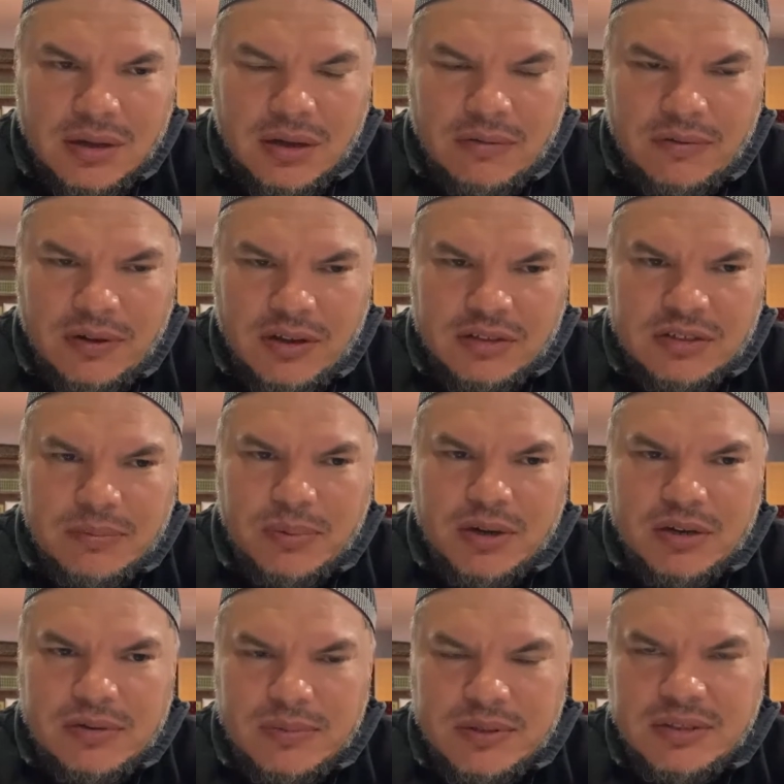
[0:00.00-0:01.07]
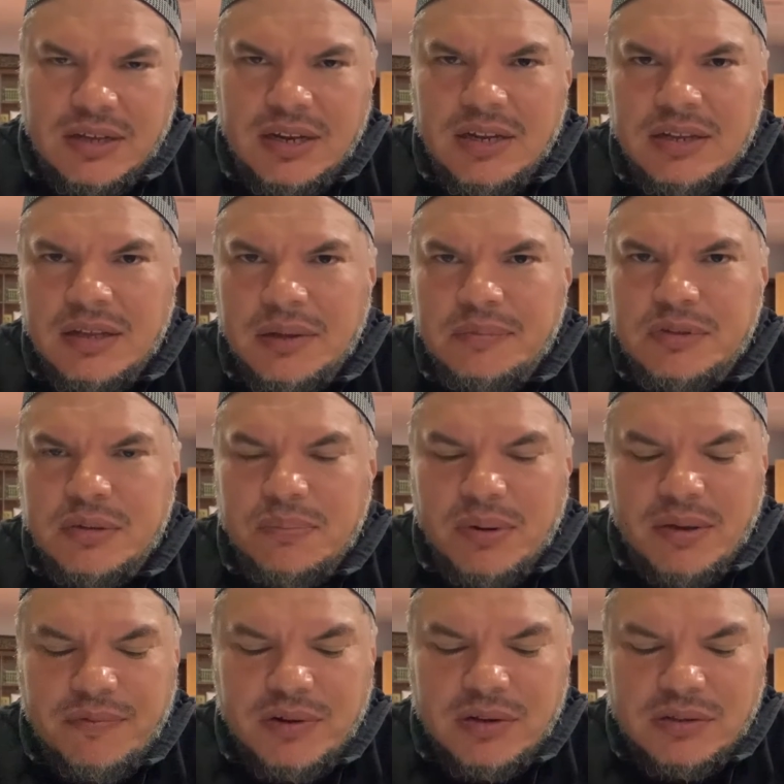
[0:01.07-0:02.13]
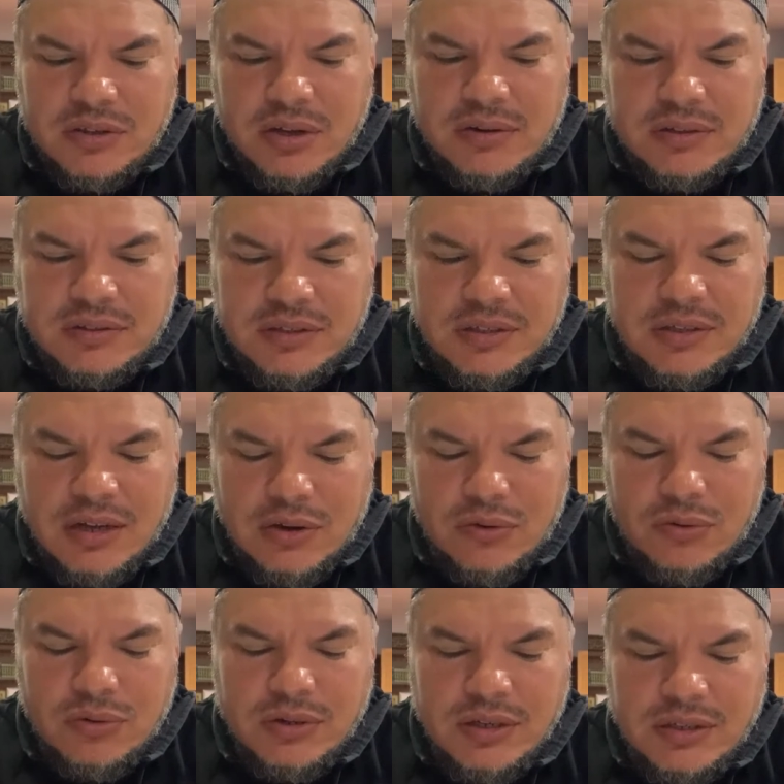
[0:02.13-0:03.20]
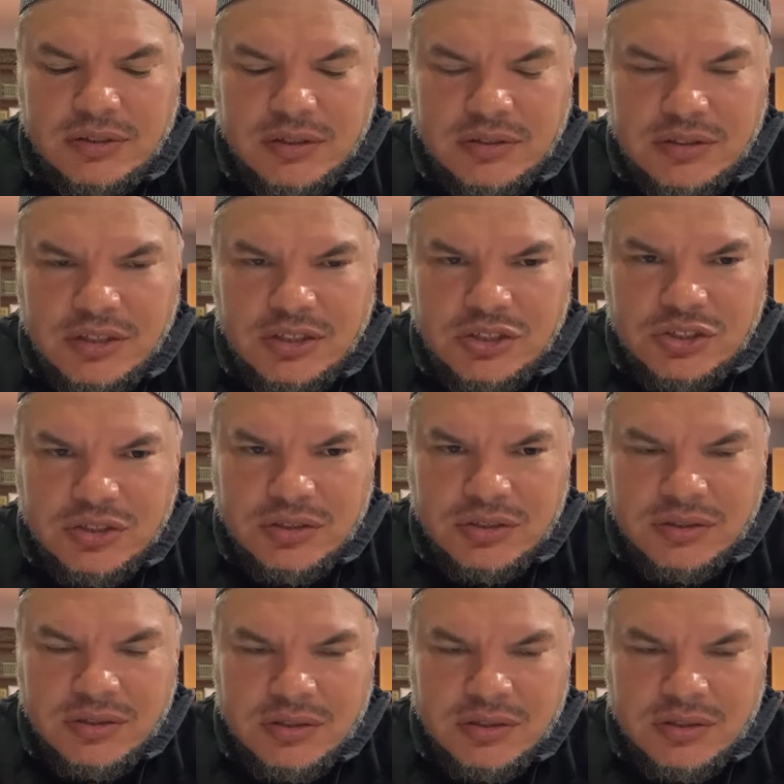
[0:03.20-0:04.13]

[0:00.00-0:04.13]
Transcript: of Allah wa ta'ala gives the Prophet authority not only to teach,